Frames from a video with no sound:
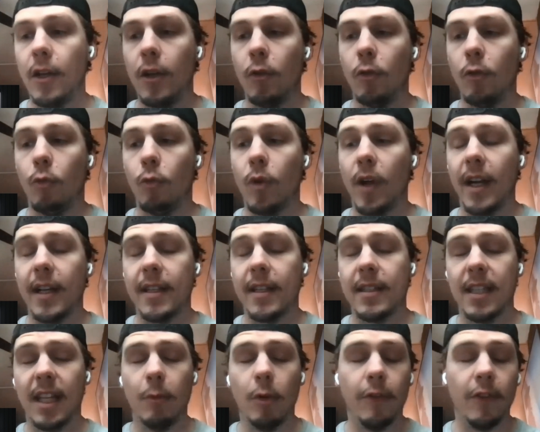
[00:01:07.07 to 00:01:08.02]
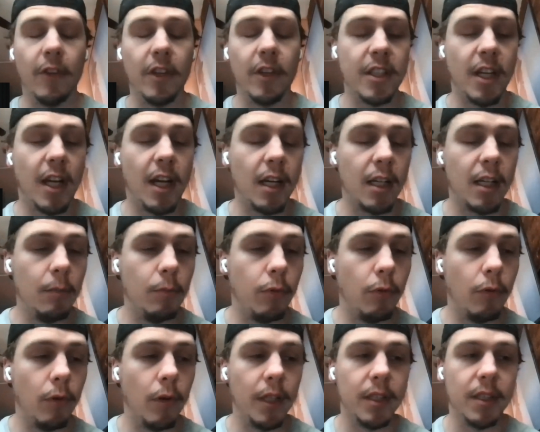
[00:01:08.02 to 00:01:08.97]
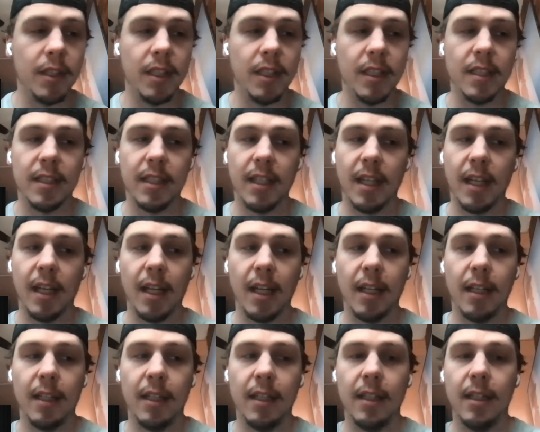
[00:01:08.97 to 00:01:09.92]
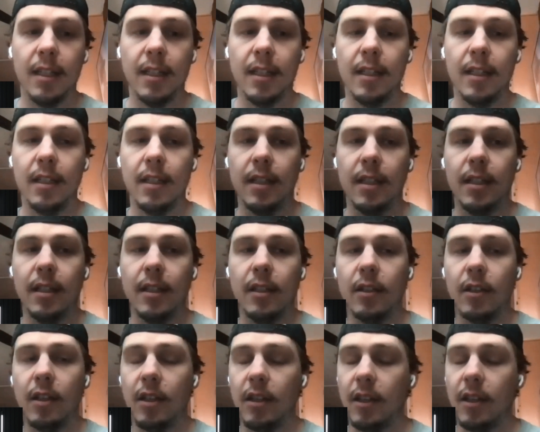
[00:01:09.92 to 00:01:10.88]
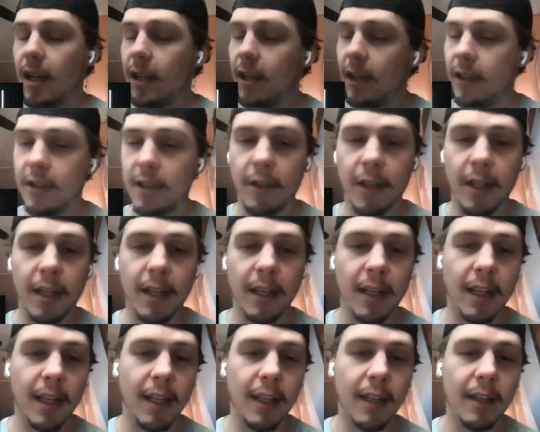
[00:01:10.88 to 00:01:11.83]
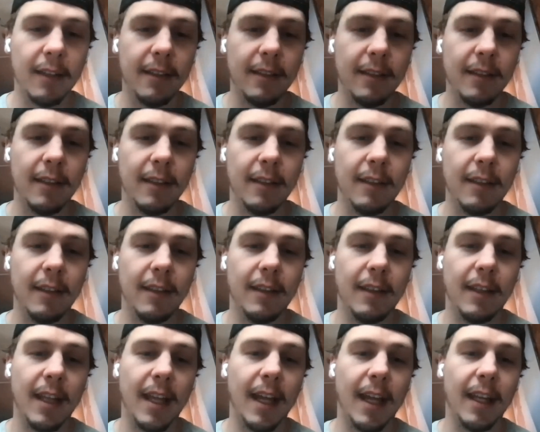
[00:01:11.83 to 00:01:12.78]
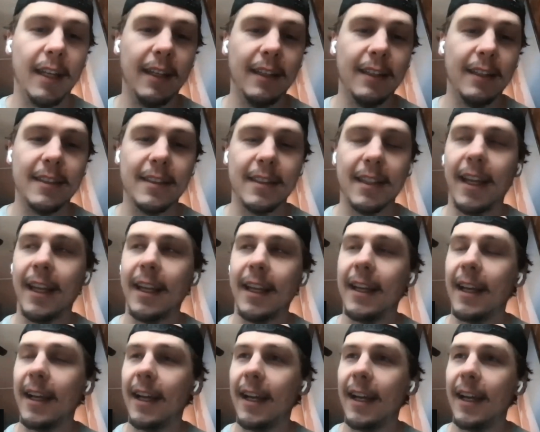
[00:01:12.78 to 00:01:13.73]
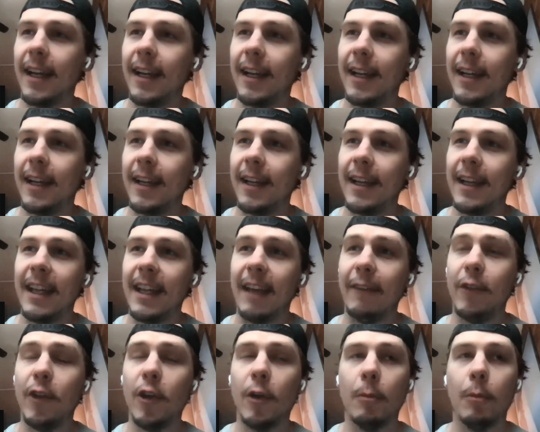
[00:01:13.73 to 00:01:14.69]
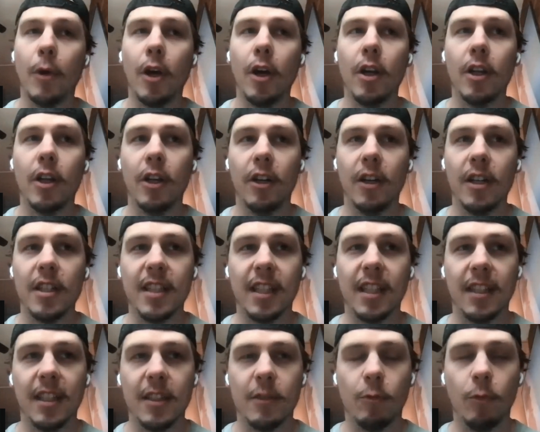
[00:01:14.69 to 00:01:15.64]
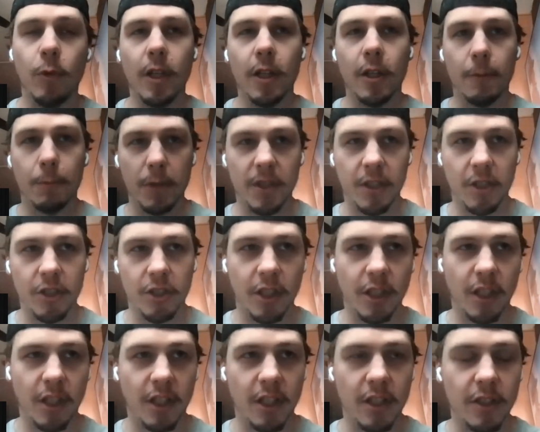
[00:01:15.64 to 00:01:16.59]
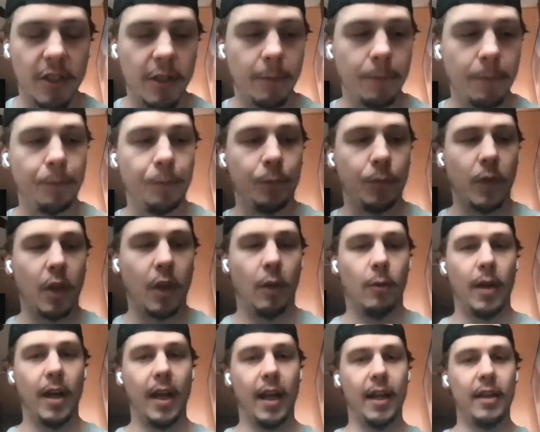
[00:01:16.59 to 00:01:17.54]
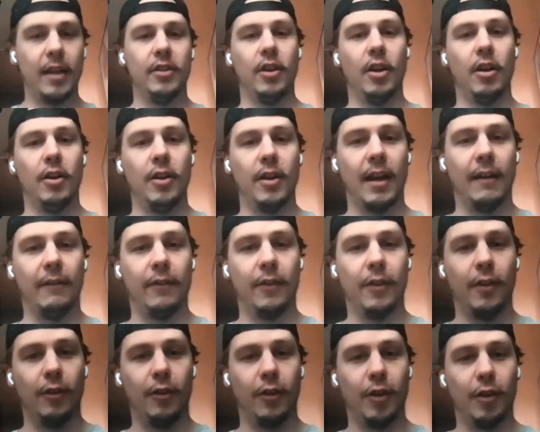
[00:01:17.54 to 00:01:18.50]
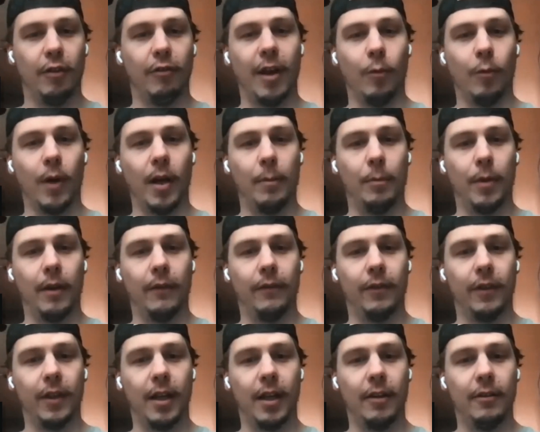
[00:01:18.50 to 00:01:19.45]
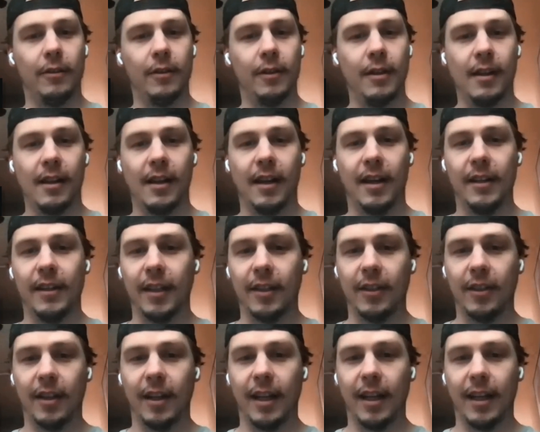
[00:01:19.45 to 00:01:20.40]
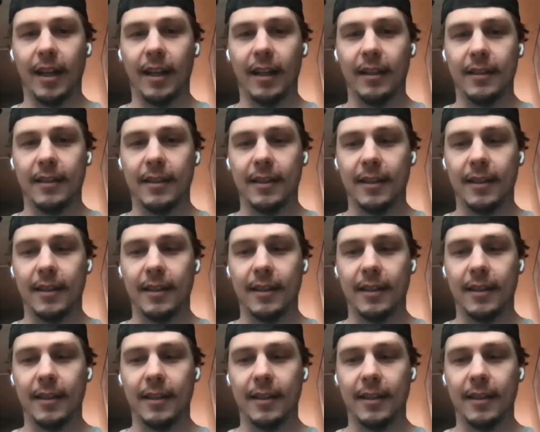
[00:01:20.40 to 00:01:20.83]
when I sent him over the talking points, he said, not going to do it. And that is like, if you're a marketer, it's like this weird position because on one hand, you have the great white buffalo. On the other hand,